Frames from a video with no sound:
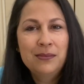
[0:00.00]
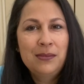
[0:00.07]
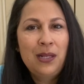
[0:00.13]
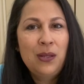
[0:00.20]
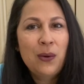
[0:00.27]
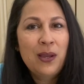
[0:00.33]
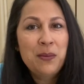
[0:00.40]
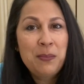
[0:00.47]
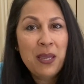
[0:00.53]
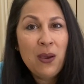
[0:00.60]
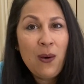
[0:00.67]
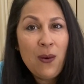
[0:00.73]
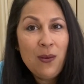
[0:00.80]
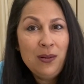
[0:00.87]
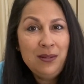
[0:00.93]
lo and
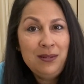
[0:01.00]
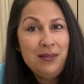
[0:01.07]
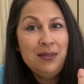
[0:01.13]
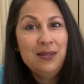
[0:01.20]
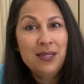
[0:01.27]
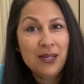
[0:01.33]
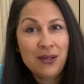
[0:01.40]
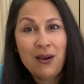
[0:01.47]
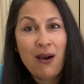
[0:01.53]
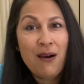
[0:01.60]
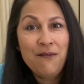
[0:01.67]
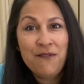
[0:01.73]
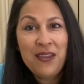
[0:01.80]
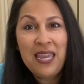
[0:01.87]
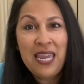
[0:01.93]
behold, the
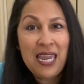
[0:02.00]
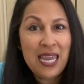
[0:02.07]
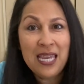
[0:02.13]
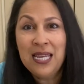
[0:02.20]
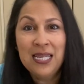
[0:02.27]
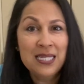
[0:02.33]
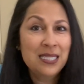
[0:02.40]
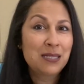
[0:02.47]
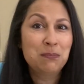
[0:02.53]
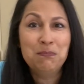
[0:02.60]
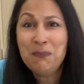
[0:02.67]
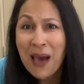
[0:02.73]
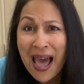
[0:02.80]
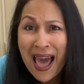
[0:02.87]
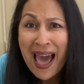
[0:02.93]
coffee is
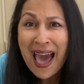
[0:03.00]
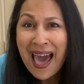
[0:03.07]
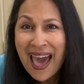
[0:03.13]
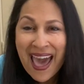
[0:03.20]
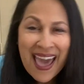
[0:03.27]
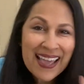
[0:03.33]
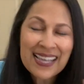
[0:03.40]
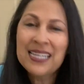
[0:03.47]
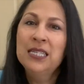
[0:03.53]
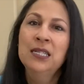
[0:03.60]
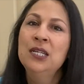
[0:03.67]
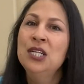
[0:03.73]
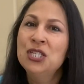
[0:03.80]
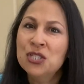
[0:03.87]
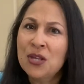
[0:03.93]
back.
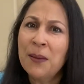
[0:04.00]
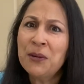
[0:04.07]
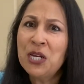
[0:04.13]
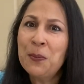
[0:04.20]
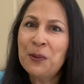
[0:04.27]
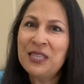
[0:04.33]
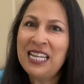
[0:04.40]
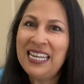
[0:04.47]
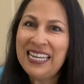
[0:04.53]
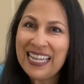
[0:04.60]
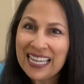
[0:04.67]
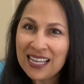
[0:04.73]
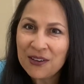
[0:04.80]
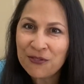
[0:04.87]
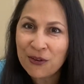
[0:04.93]
So I'm going to put the
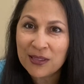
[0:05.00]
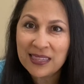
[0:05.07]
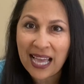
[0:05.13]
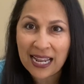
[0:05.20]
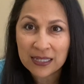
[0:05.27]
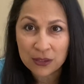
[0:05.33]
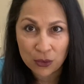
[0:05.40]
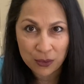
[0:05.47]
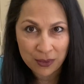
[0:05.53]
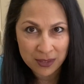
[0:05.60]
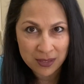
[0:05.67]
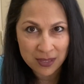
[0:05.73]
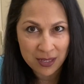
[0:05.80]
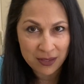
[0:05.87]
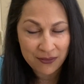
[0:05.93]
link for that
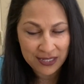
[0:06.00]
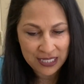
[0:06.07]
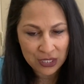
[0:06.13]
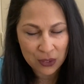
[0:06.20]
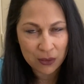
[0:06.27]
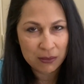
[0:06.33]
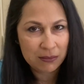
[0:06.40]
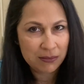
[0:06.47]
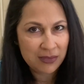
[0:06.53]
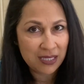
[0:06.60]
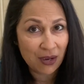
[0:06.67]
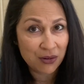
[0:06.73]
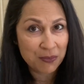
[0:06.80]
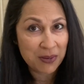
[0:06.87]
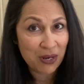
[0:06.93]
original video
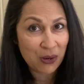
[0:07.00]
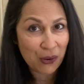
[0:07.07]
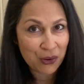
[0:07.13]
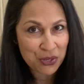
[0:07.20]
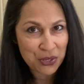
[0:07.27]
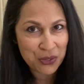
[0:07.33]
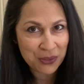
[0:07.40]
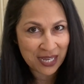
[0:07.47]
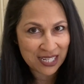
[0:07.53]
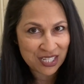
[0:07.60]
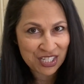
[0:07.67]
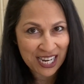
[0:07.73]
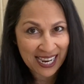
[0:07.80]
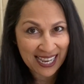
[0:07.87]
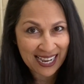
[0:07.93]
down below. You can
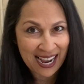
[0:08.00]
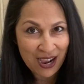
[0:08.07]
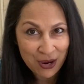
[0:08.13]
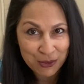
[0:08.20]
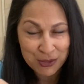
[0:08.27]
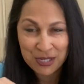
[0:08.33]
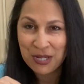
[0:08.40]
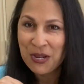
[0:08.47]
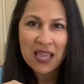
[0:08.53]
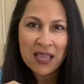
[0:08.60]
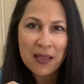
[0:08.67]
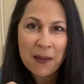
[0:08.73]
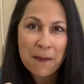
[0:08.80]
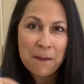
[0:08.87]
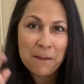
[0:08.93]
check it out.
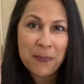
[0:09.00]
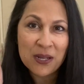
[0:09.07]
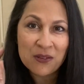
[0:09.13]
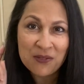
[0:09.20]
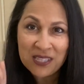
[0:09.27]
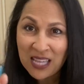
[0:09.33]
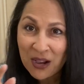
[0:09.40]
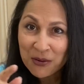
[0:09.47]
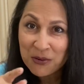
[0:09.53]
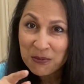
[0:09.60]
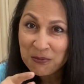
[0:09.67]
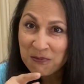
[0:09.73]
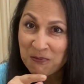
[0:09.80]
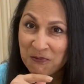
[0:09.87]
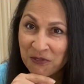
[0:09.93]
But without
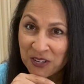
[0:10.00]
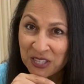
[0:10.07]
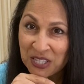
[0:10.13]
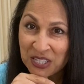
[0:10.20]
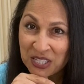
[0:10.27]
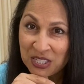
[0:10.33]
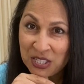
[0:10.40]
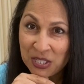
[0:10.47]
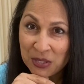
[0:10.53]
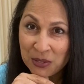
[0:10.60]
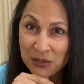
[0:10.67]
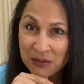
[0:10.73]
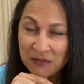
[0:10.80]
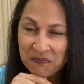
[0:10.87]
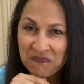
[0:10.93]
further
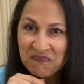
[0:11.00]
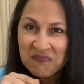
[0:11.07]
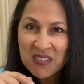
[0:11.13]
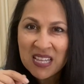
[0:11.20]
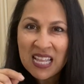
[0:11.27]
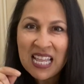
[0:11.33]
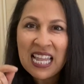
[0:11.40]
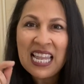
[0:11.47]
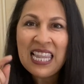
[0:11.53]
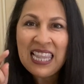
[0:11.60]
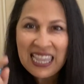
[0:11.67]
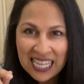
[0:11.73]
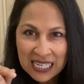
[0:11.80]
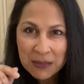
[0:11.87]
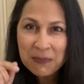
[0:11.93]
ado,
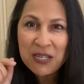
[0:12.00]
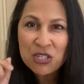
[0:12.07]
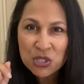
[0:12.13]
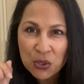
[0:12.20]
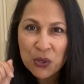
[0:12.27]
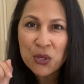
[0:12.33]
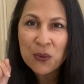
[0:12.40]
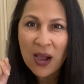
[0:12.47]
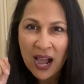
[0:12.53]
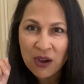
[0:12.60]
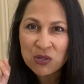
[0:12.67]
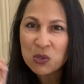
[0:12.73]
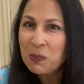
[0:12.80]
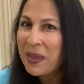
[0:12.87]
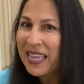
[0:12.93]
let me show you how
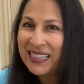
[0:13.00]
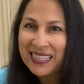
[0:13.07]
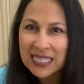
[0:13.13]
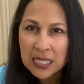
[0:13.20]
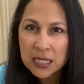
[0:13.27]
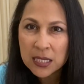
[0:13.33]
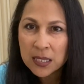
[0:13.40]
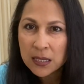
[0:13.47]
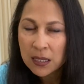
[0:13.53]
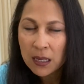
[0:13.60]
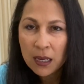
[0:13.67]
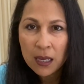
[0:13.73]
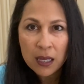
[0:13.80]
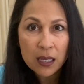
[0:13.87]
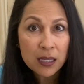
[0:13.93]
to make this
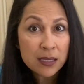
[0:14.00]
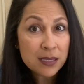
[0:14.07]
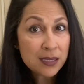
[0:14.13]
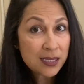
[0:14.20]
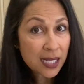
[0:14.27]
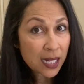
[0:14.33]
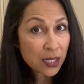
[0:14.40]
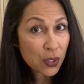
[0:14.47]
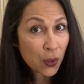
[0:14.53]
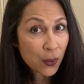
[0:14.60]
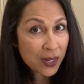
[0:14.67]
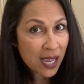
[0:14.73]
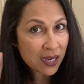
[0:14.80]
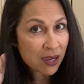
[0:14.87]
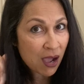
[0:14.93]

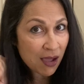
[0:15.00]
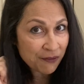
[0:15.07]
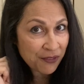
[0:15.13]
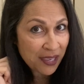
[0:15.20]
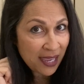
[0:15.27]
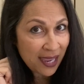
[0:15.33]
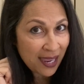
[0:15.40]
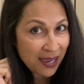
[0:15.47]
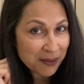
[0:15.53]
Dalgona coffee.